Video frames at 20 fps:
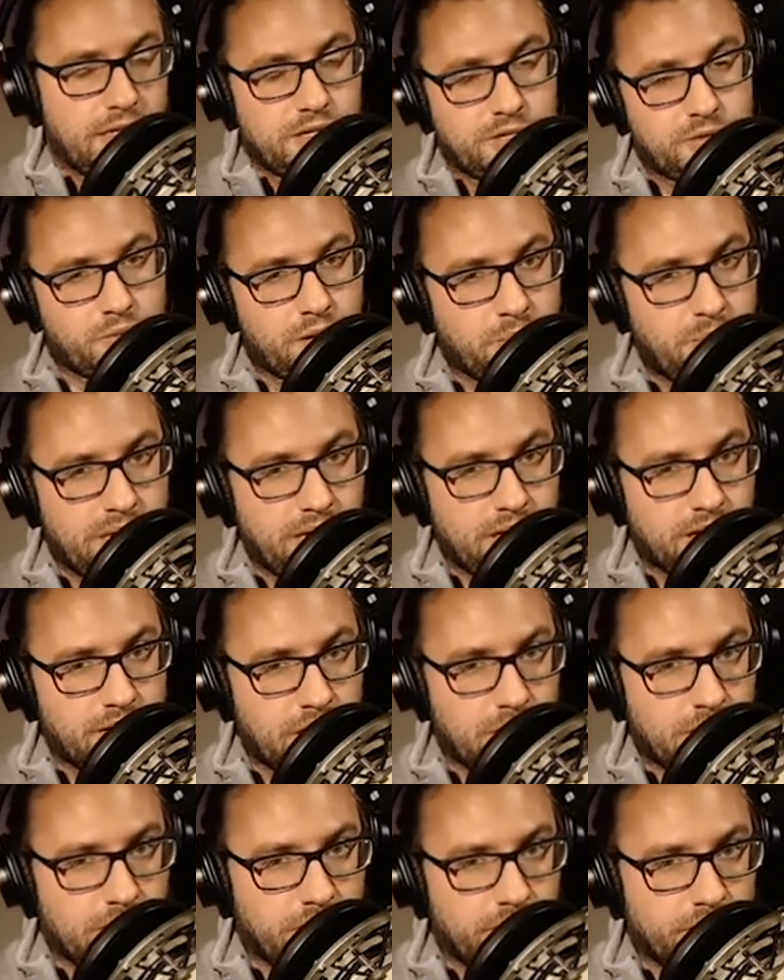just want to beat your
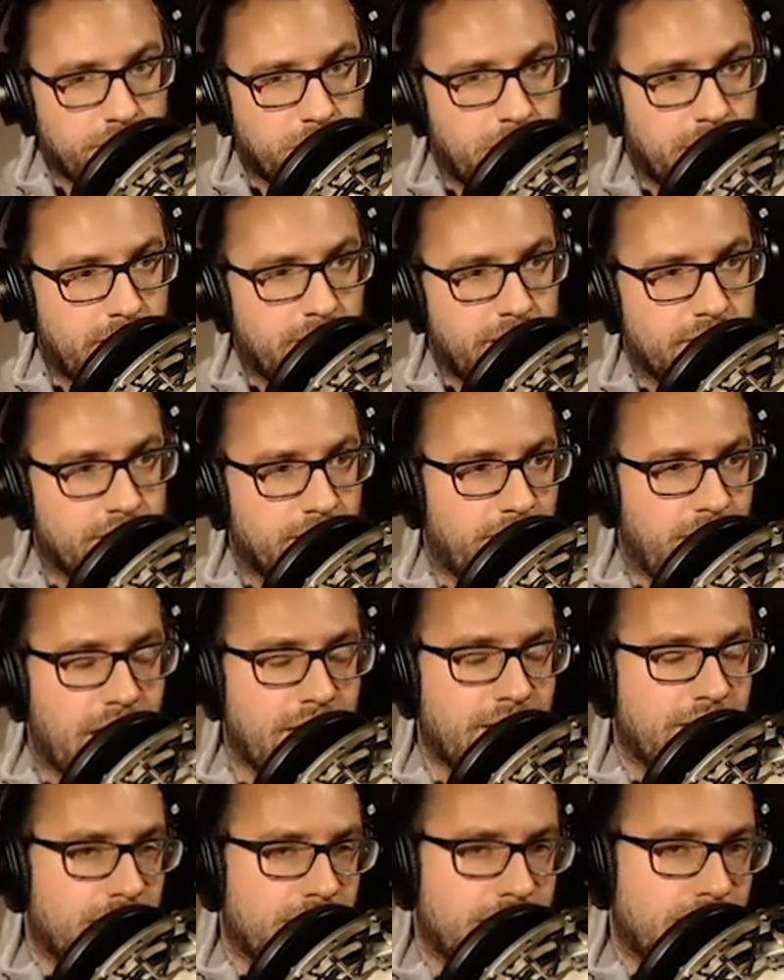locals? Because if
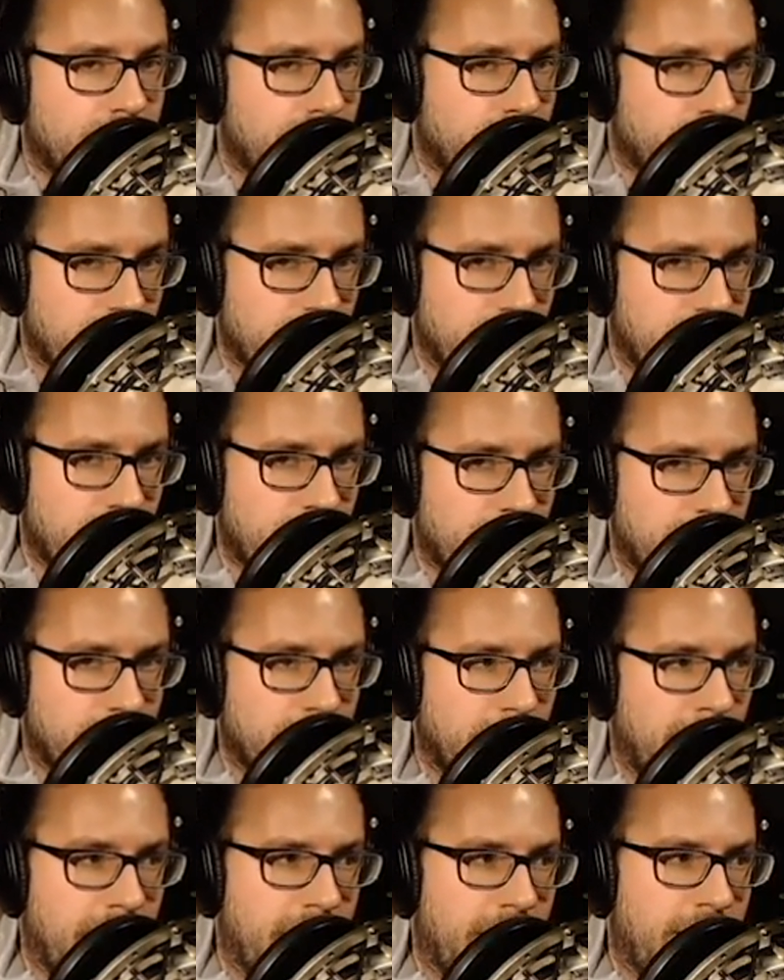that's true,
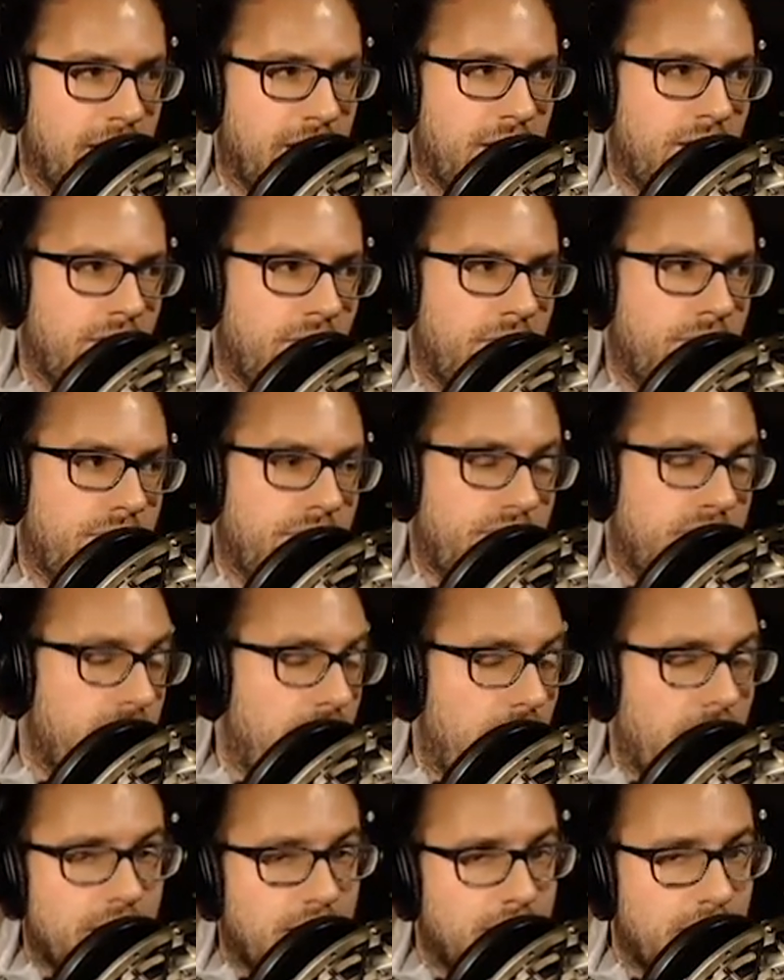then
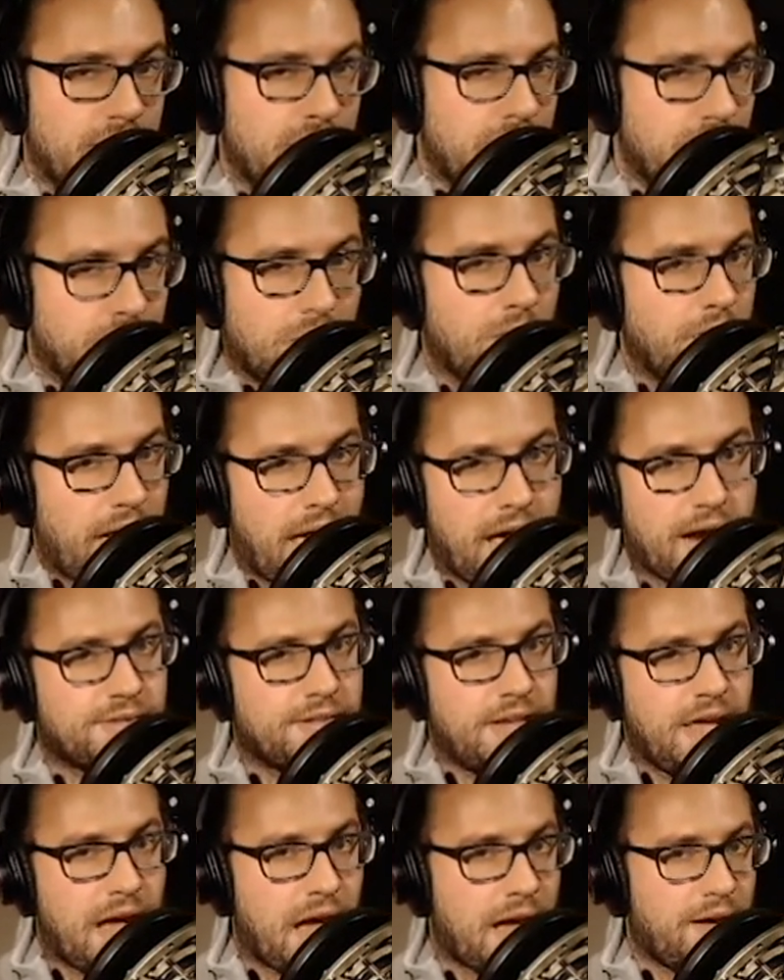technically you don't
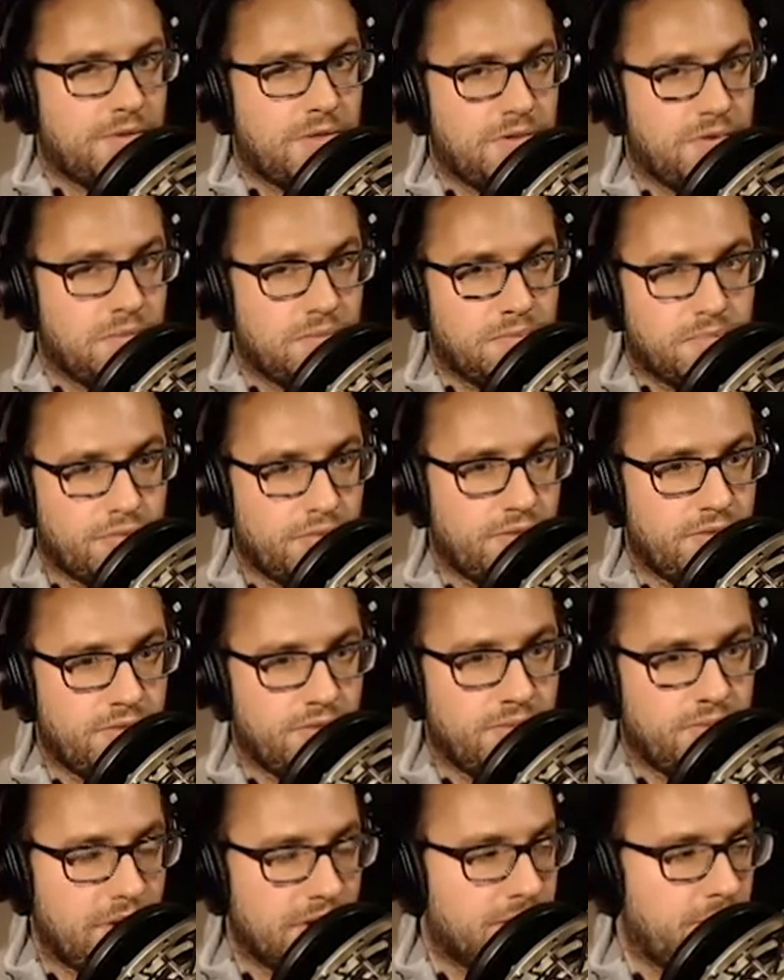actually have to
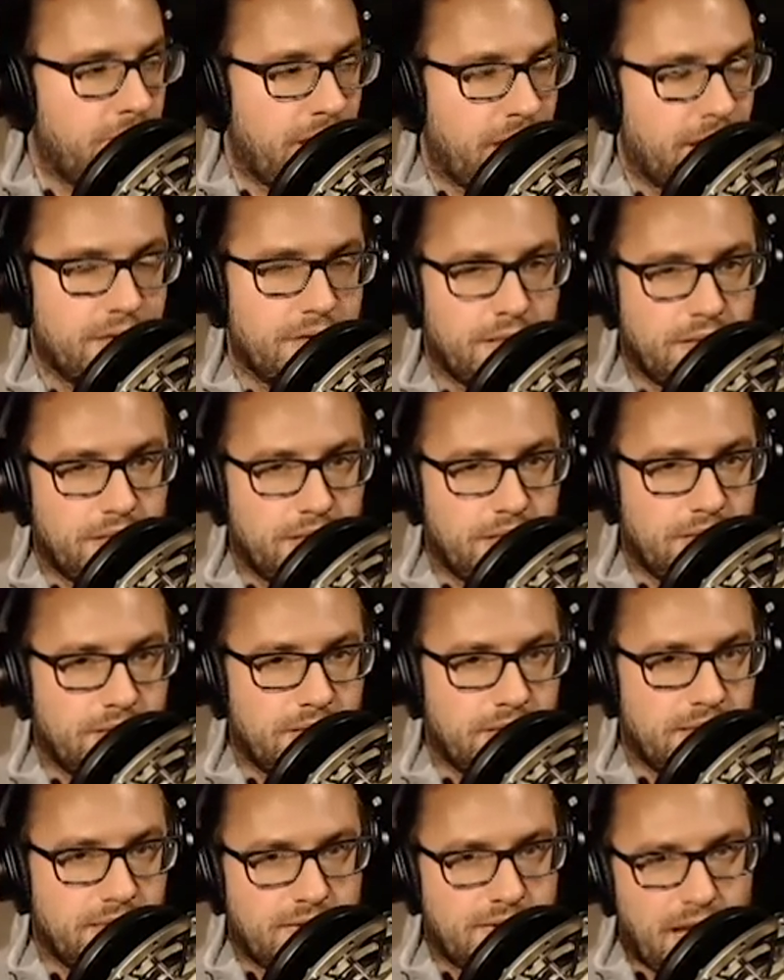improve much better than
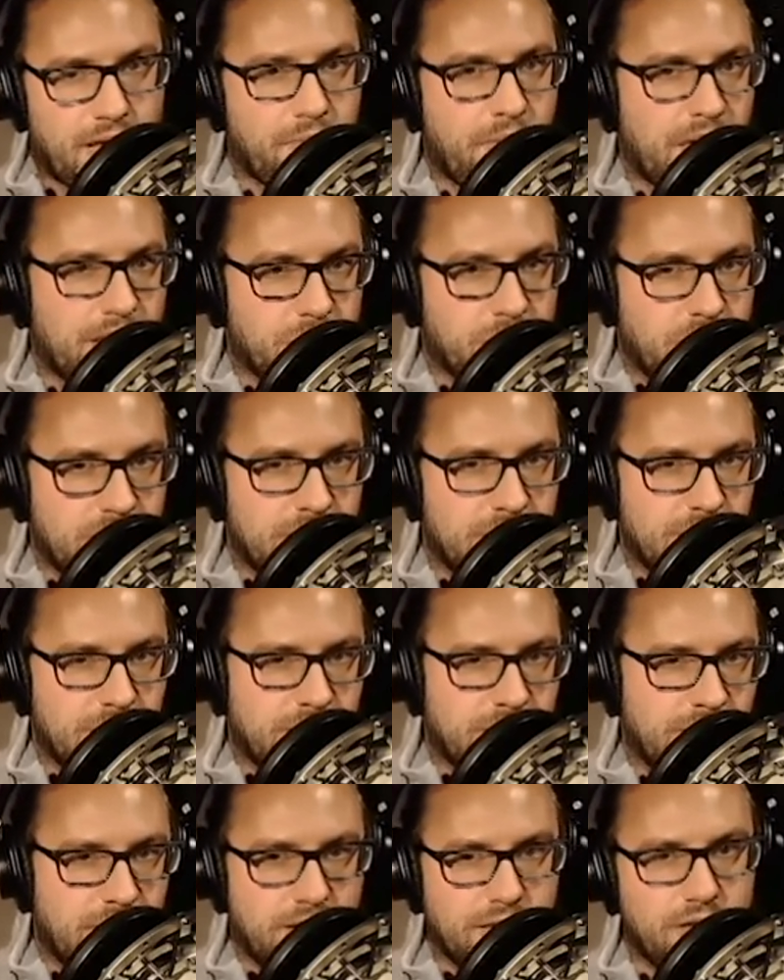the second best
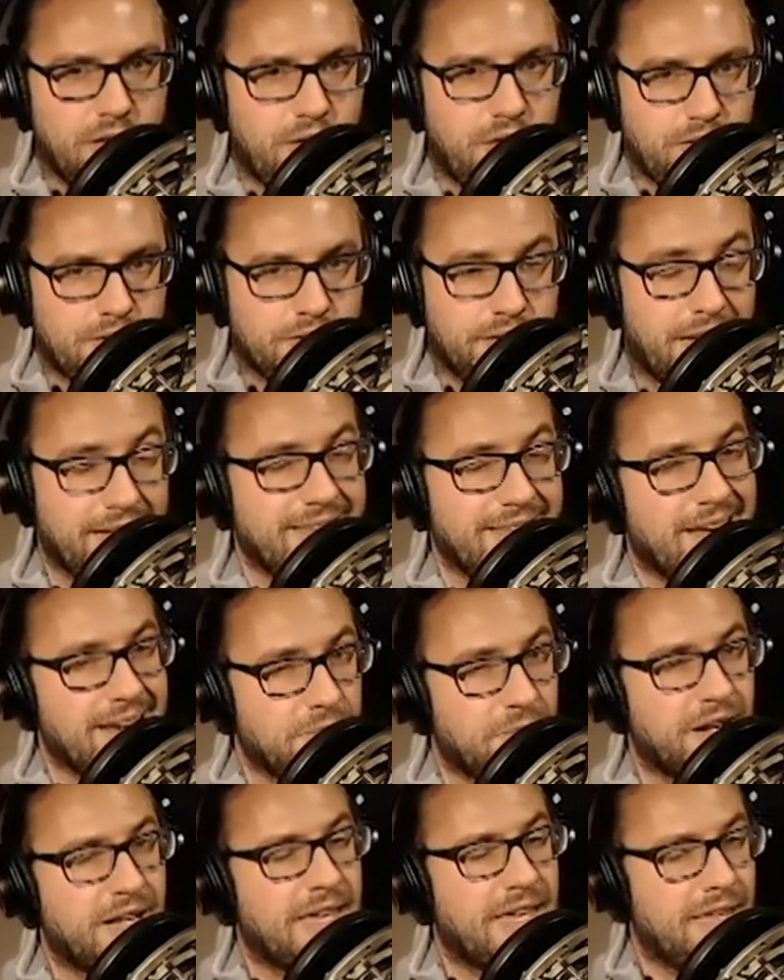person in your local. And that's actually
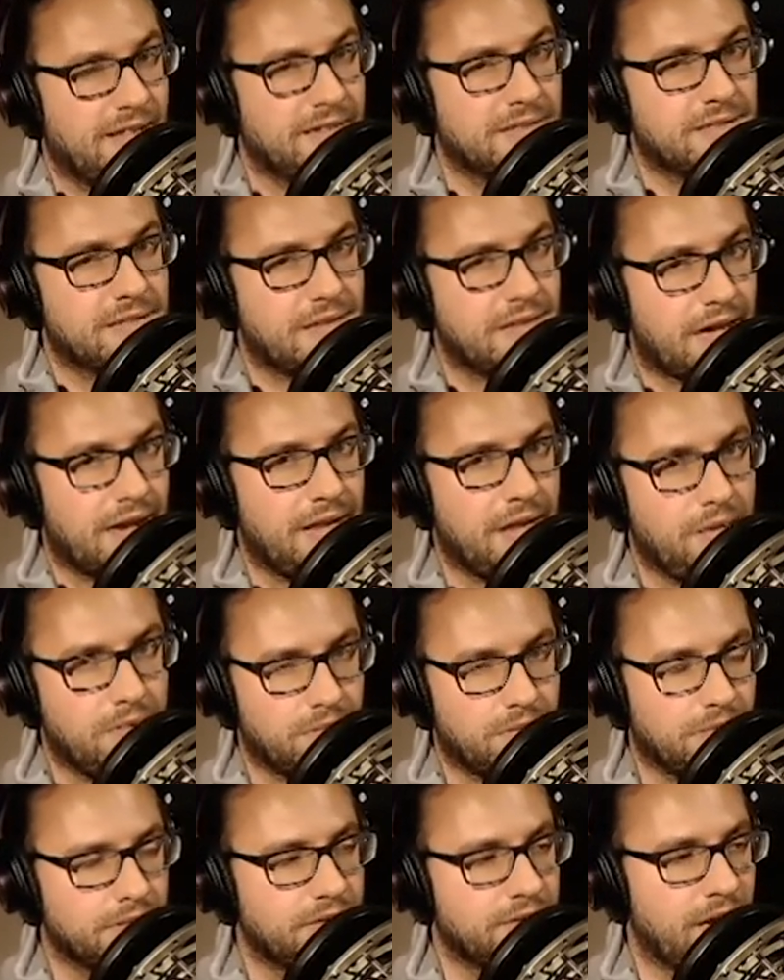what kills a lot of
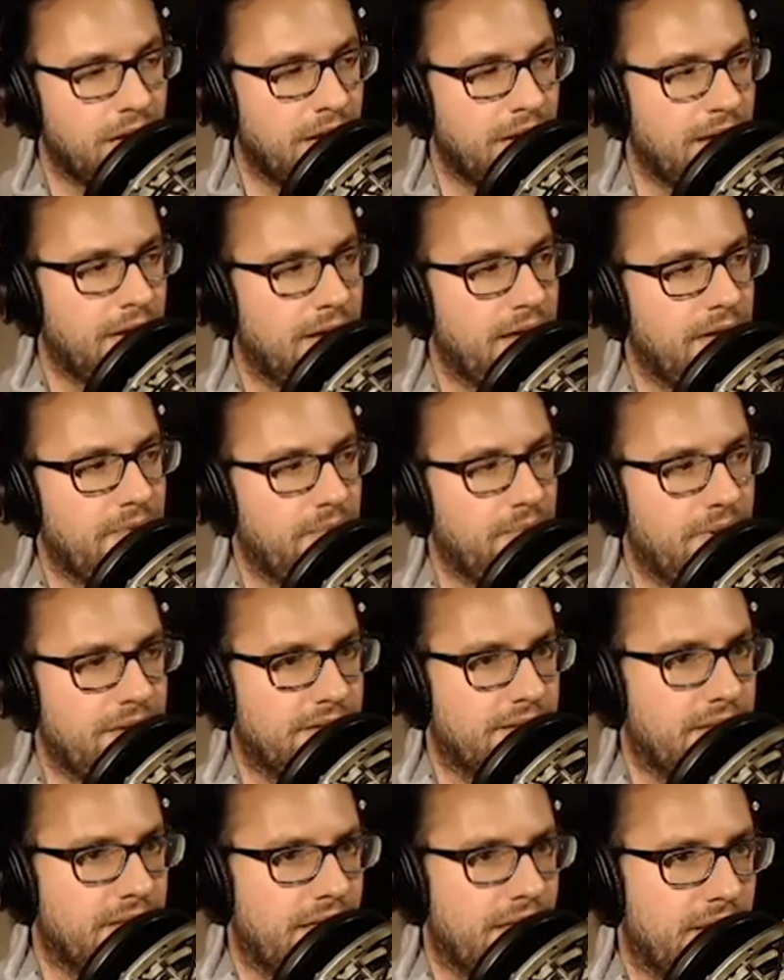locals,
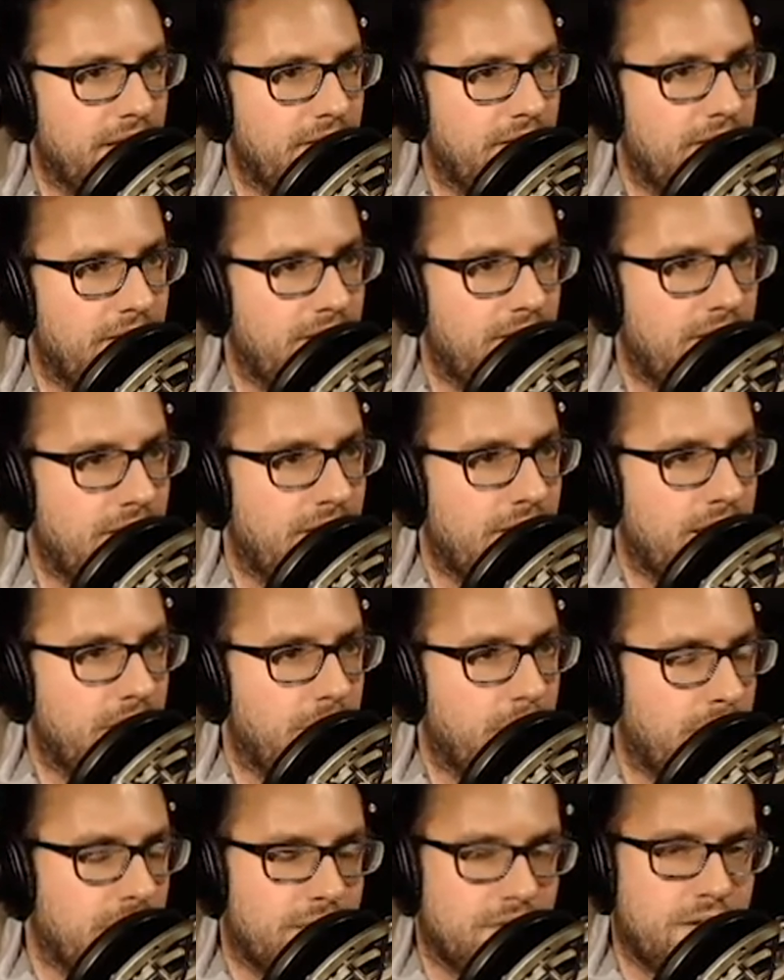is that the
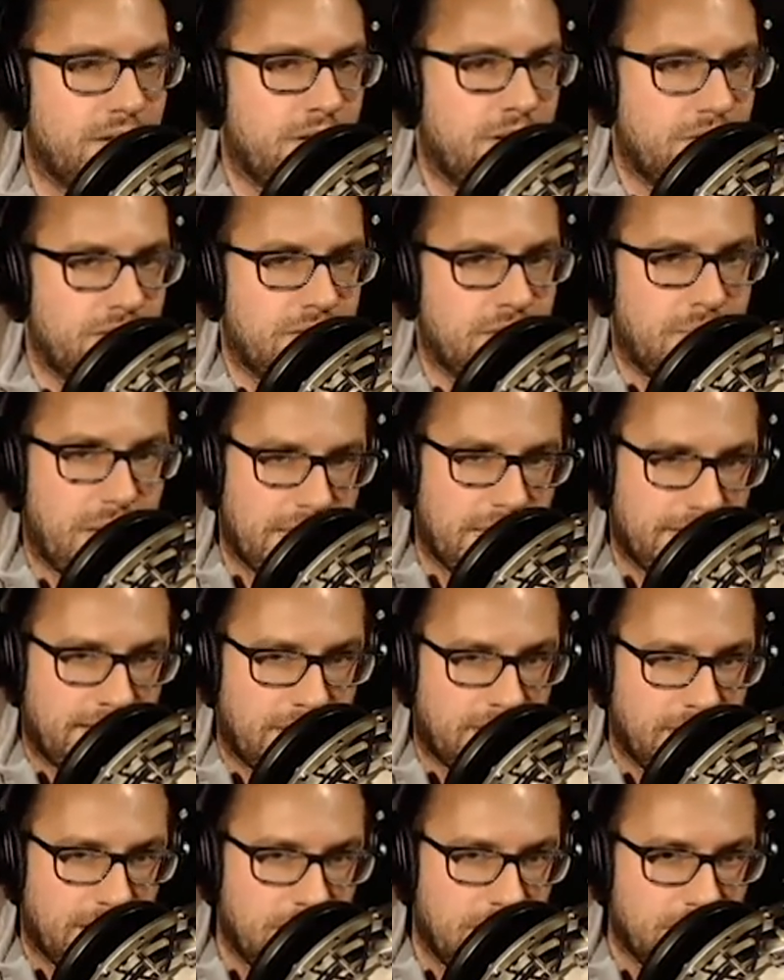person who's the best
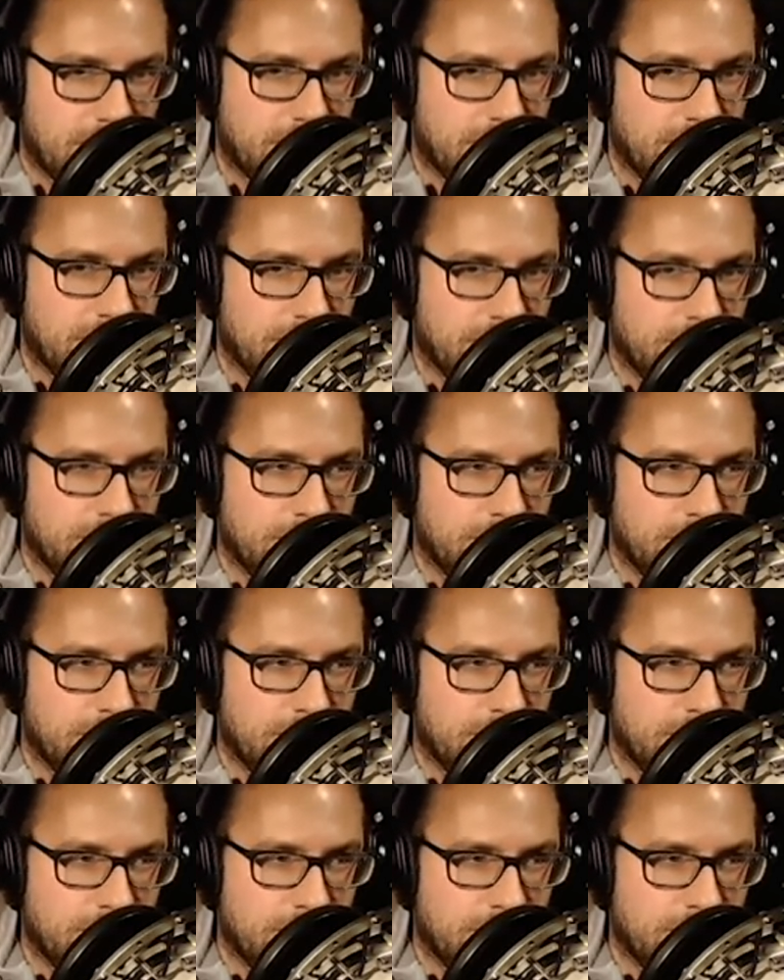at a local